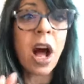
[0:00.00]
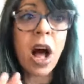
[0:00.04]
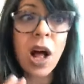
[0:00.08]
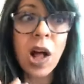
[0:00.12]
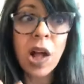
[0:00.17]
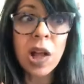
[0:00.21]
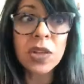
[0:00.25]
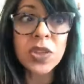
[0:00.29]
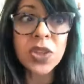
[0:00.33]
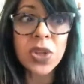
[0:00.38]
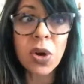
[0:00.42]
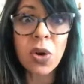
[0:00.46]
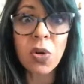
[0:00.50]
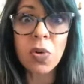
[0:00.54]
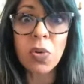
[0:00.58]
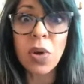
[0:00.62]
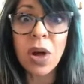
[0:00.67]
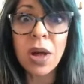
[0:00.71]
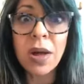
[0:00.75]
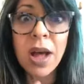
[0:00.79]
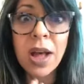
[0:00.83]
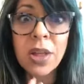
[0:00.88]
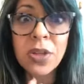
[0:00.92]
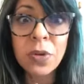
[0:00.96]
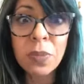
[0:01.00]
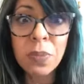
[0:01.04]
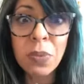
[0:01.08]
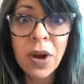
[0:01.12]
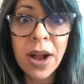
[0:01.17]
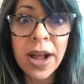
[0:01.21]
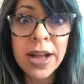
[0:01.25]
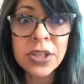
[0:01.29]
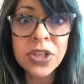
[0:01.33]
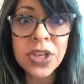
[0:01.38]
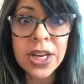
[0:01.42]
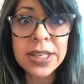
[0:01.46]
Also, other
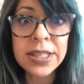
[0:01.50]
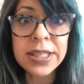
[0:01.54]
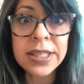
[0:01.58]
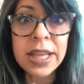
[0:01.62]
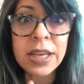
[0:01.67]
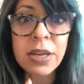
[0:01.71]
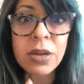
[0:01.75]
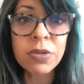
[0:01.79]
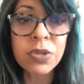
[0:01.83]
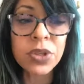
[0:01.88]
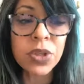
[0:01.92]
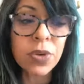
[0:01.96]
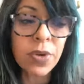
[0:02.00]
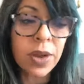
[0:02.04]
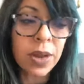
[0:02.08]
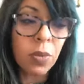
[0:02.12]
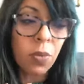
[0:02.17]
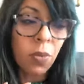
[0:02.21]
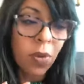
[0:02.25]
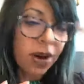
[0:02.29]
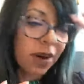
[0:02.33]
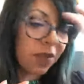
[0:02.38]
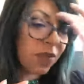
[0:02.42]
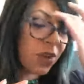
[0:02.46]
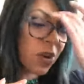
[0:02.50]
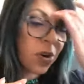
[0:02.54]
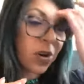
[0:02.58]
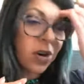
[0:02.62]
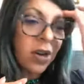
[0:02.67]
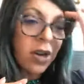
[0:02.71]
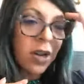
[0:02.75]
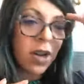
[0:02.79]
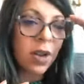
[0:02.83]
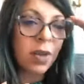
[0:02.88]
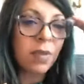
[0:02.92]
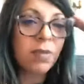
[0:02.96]
projects that you're doing, what if you're
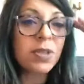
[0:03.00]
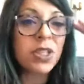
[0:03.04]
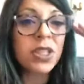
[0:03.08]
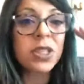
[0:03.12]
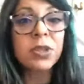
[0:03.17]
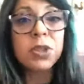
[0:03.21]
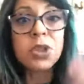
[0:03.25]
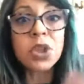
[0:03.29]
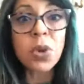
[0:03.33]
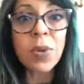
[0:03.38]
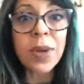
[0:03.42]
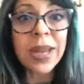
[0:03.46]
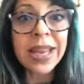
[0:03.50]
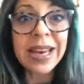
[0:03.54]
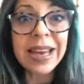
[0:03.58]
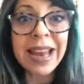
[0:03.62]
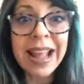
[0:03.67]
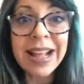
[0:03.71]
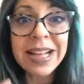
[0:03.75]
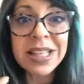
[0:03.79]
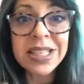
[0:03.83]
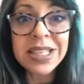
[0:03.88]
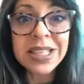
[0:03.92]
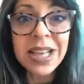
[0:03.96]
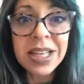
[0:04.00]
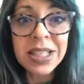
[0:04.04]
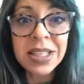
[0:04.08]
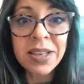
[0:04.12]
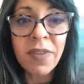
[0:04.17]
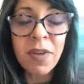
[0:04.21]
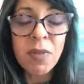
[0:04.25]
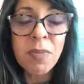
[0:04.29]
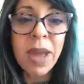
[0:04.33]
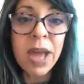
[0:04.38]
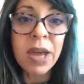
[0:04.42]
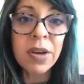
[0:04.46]
just doing an
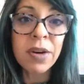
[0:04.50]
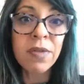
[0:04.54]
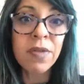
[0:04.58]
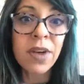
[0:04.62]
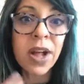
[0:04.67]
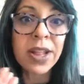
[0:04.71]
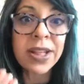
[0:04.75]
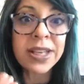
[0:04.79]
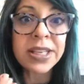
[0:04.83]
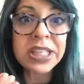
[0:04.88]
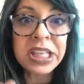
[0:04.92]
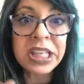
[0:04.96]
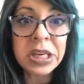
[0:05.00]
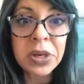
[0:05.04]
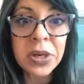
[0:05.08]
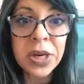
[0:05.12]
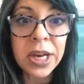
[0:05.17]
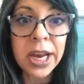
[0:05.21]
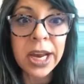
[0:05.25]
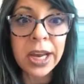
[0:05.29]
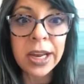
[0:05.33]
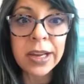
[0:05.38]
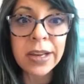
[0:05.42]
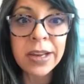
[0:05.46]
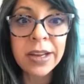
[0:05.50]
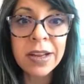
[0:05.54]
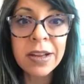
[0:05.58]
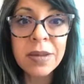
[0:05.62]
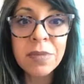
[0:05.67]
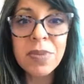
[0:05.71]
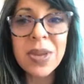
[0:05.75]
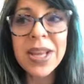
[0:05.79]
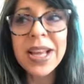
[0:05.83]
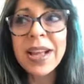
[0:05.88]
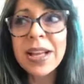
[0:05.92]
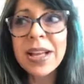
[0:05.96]
excessive amount of volunteering
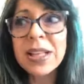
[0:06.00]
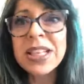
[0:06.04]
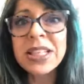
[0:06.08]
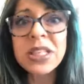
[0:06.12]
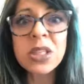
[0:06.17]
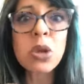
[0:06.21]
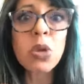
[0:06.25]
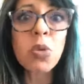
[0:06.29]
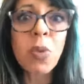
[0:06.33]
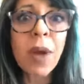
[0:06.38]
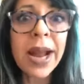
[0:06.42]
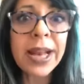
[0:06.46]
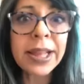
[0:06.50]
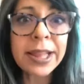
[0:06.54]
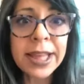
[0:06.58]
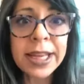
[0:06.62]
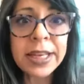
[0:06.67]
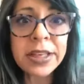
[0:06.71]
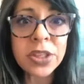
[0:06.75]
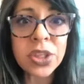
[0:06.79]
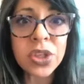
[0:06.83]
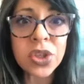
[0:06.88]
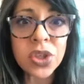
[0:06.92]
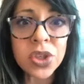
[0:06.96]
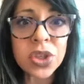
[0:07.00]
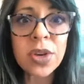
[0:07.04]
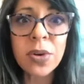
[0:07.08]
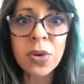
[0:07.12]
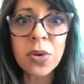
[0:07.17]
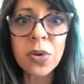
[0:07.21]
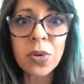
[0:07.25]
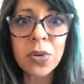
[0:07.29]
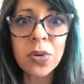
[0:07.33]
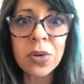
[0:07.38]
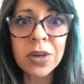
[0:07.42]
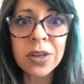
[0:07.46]
because it's the right thing to
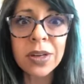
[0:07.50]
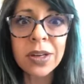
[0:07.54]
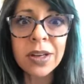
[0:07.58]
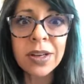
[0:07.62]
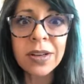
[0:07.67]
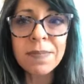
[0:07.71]
do,